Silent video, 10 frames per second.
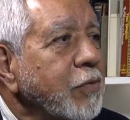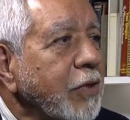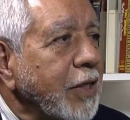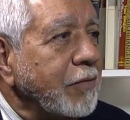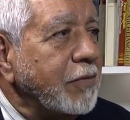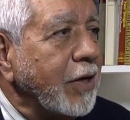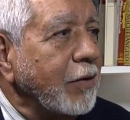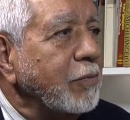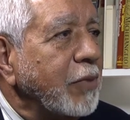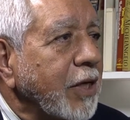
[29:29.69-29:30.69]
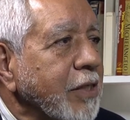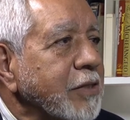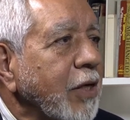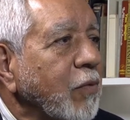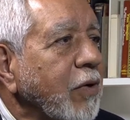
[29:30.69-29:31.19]
what they've done because
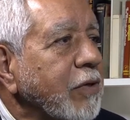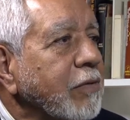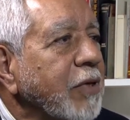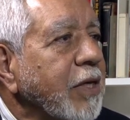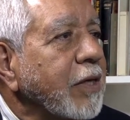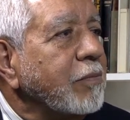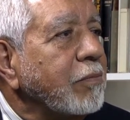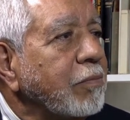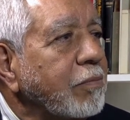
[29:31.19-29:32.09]
they want to be in